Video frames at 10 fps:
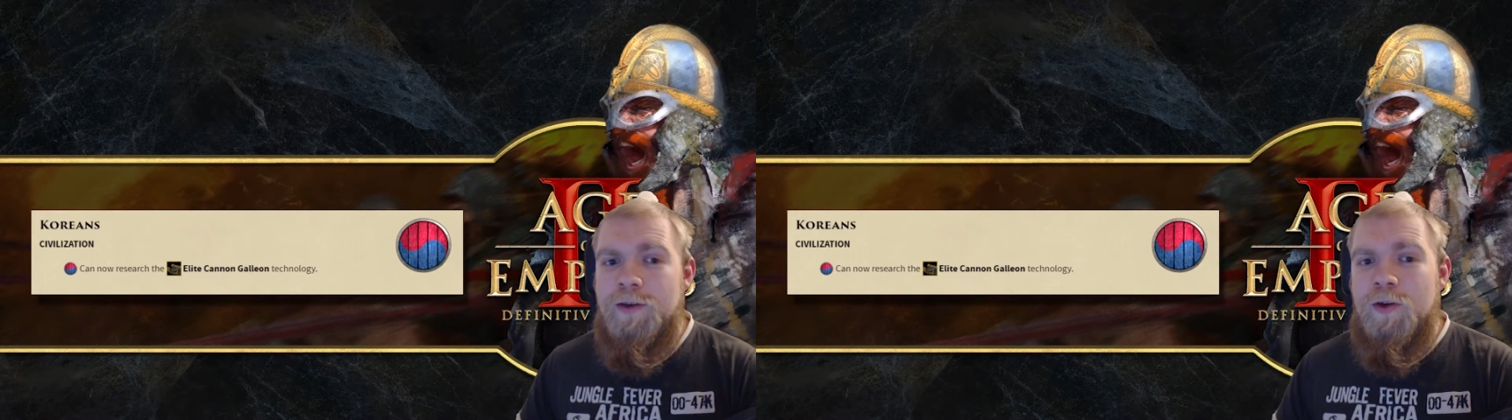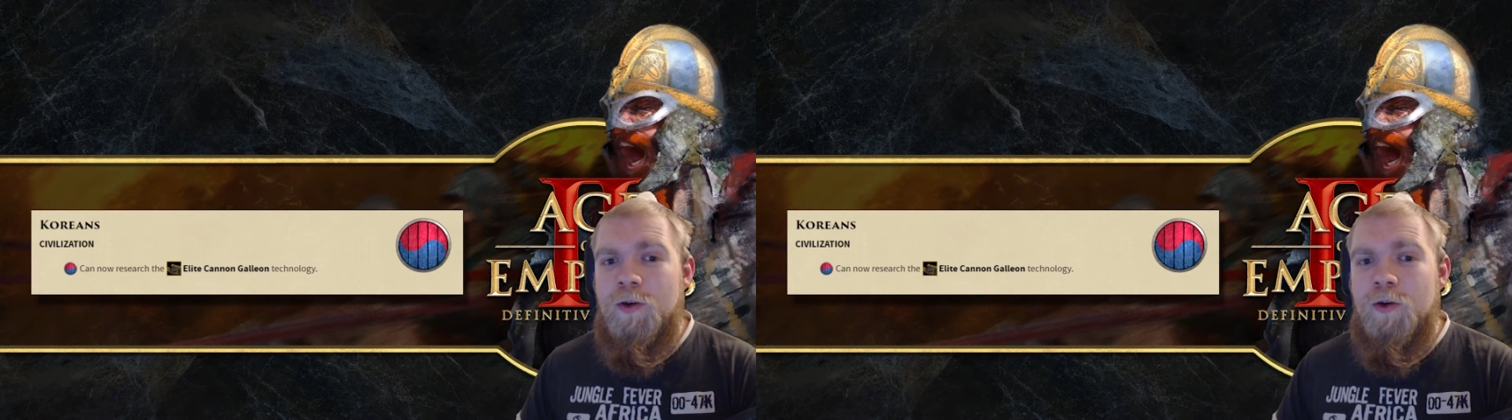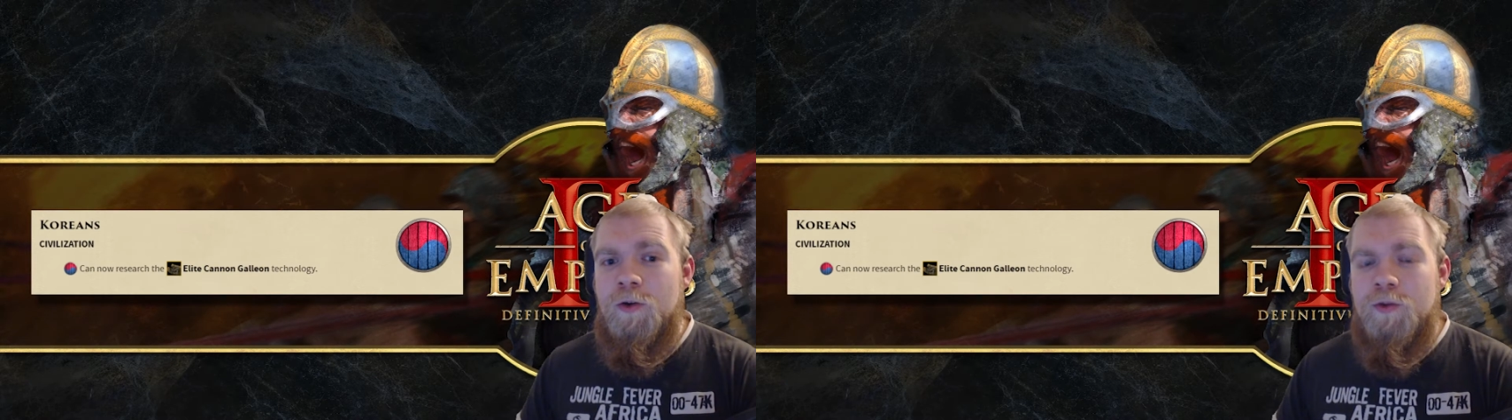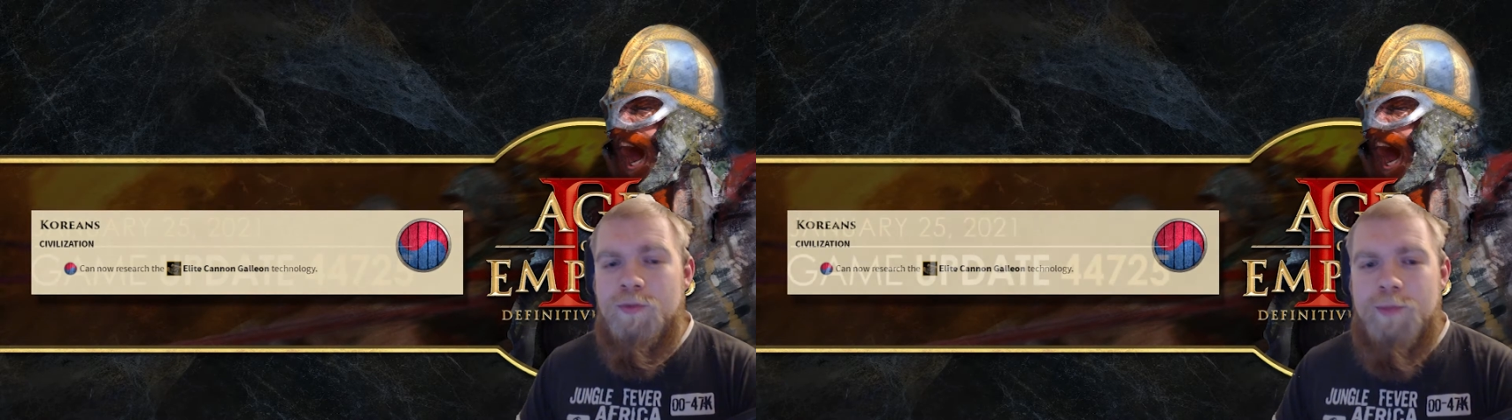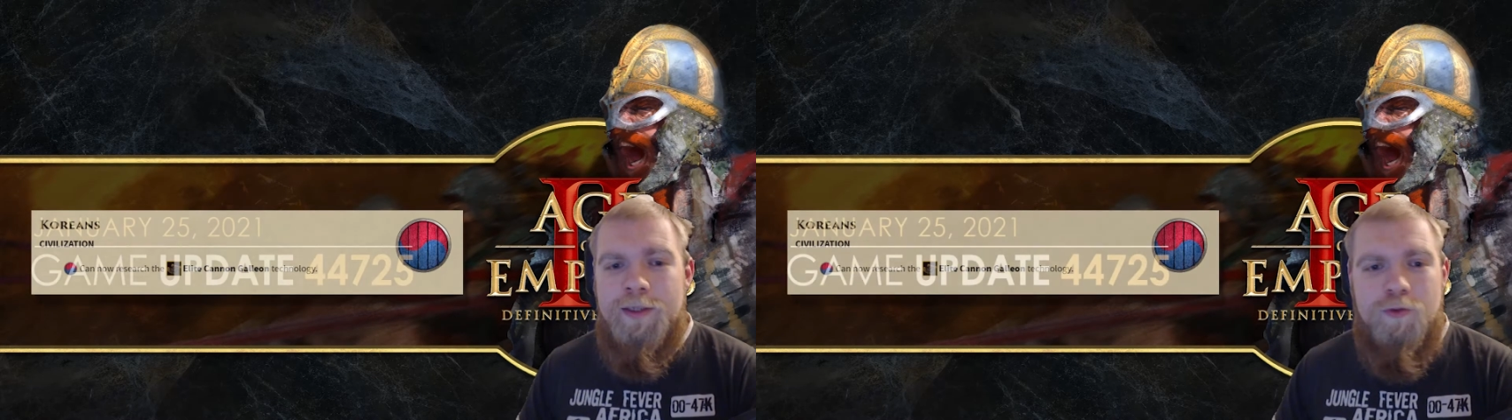not
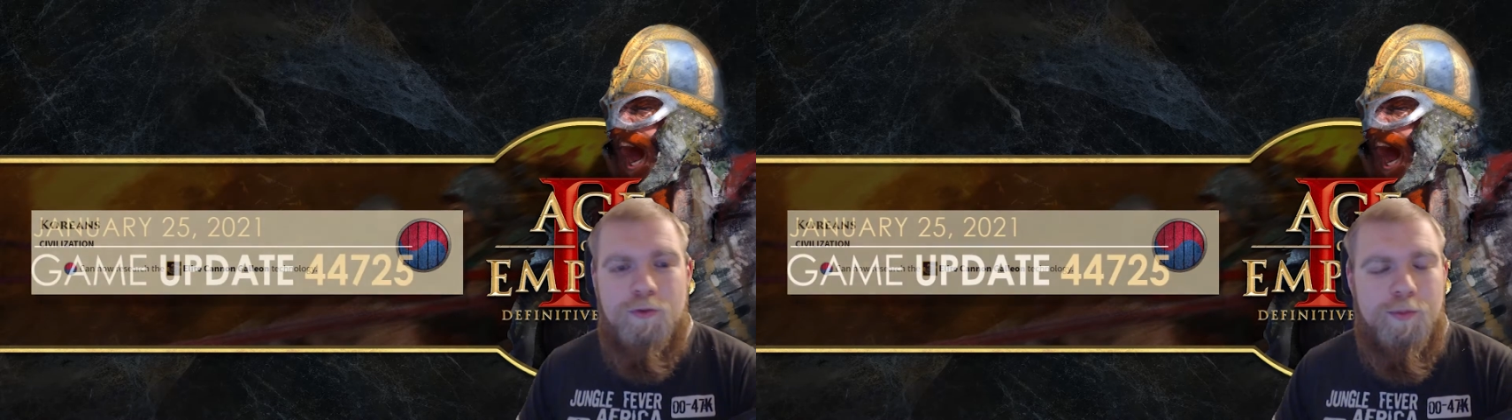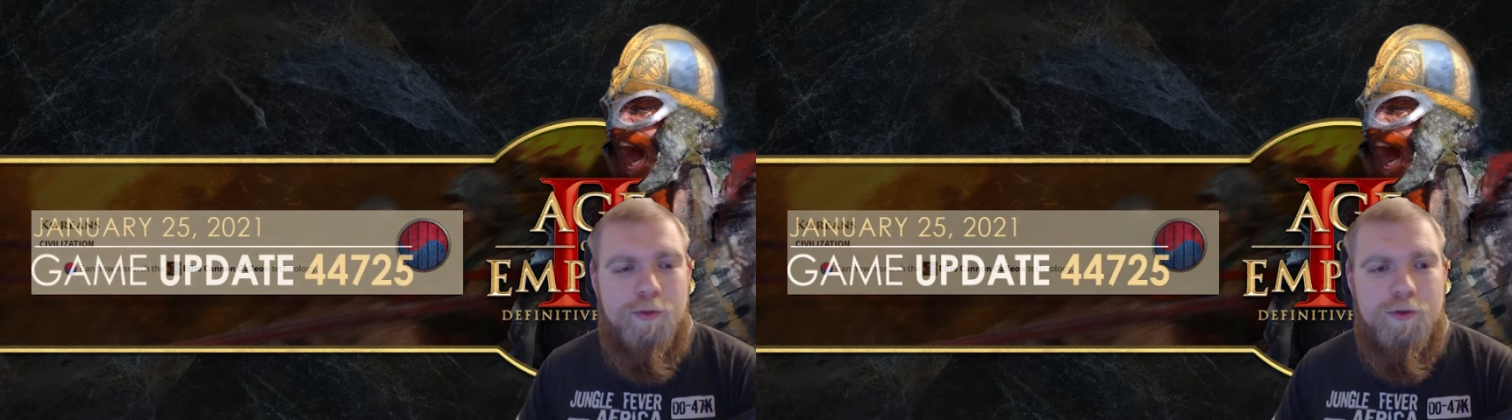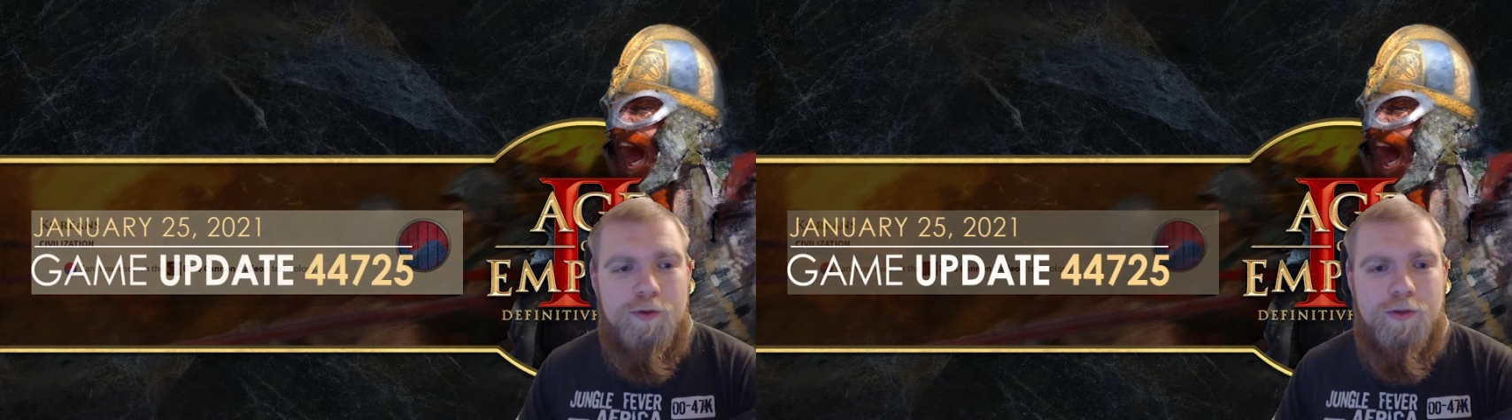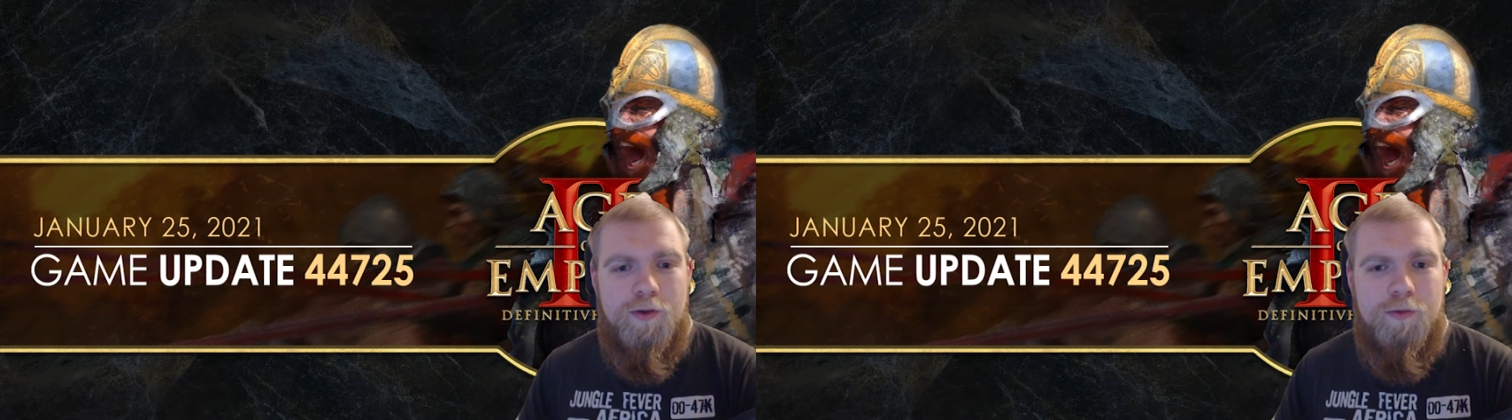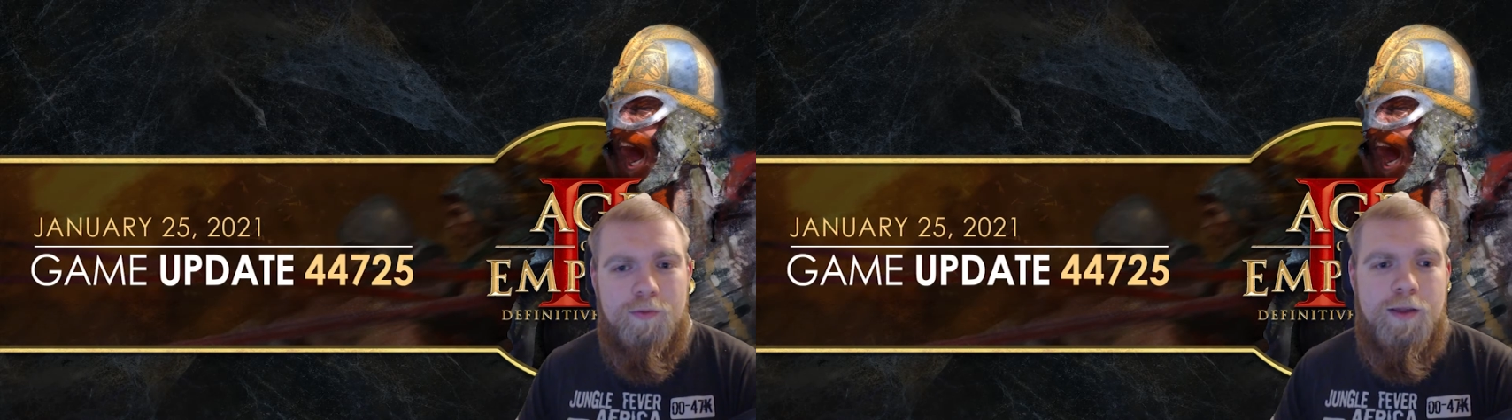be too important though.